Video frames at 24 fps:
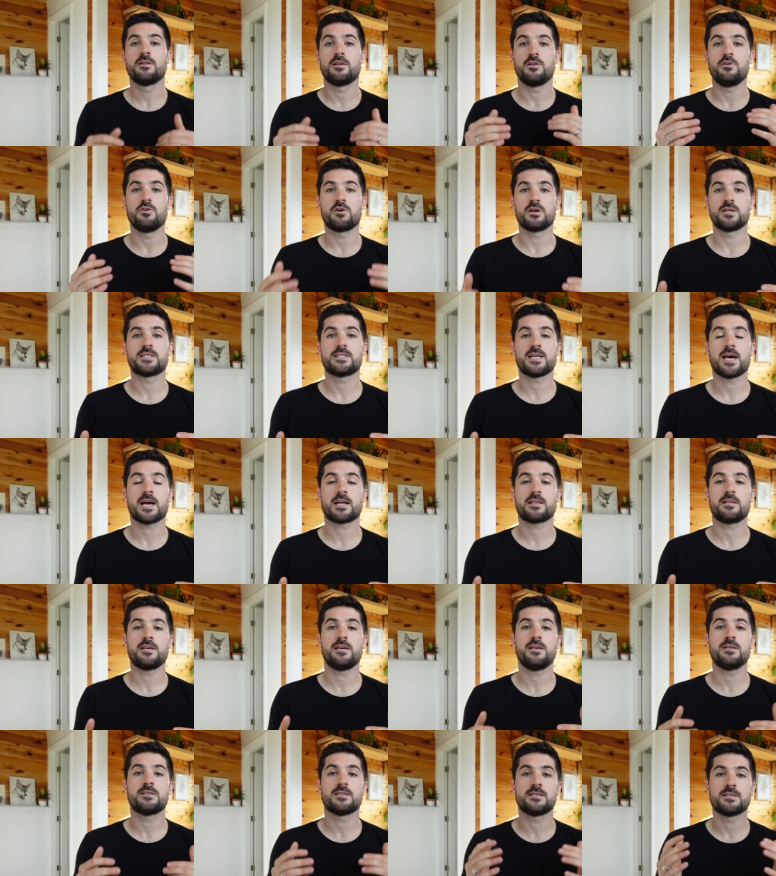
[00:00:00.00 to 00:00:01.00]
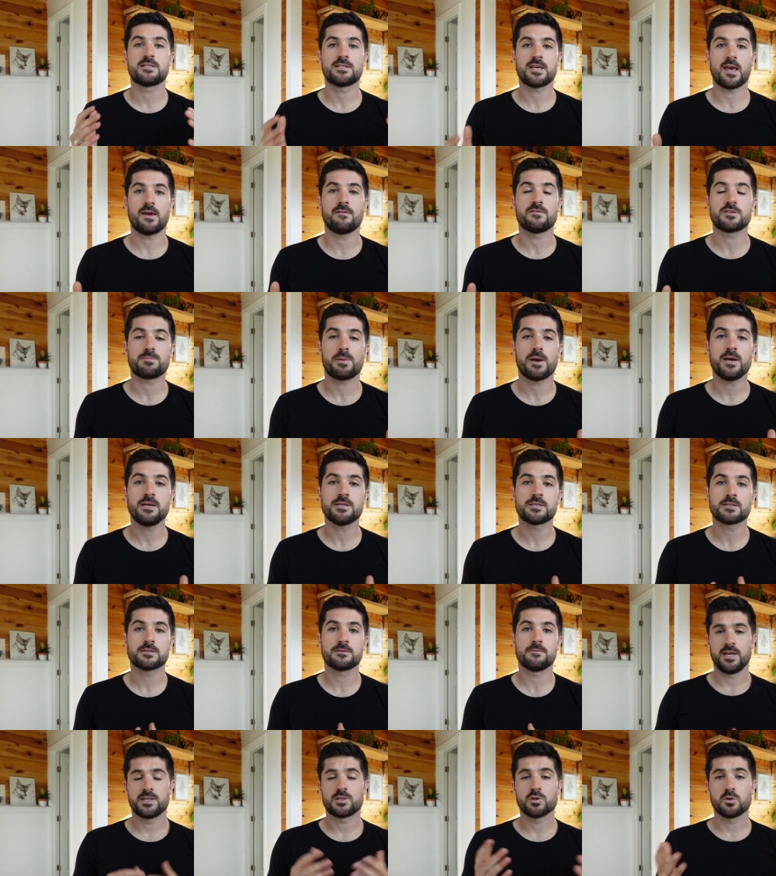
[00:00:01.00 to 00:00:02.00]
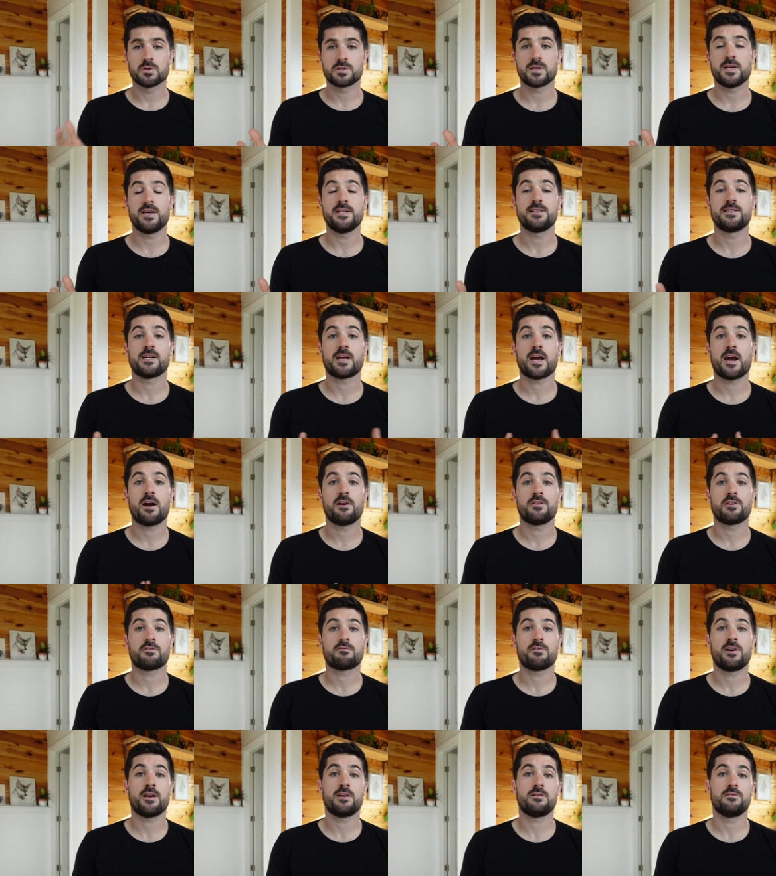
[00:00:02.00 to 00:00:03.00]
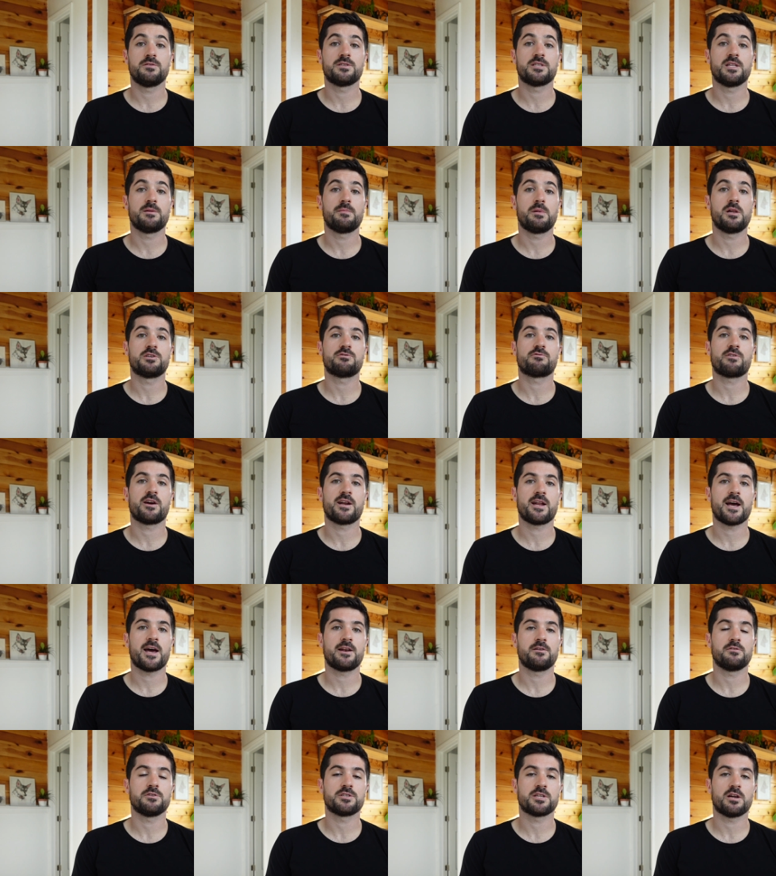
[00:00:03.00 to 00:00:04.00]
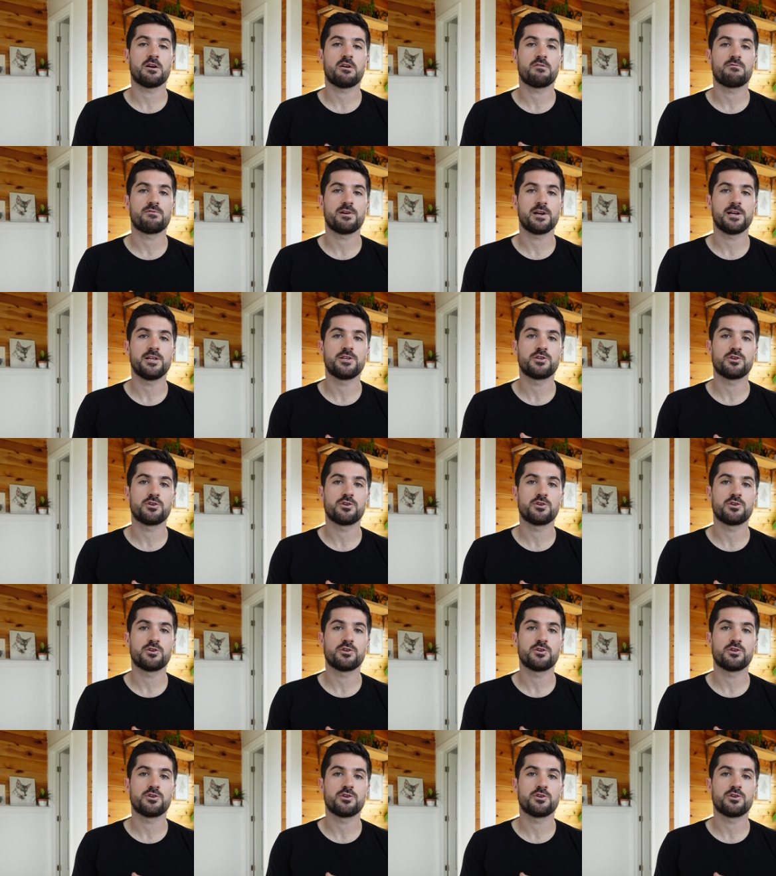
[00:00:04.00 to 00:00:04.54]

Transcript: then you can stack these and save space. It's also easy to carry the crate using the military grade handles that are really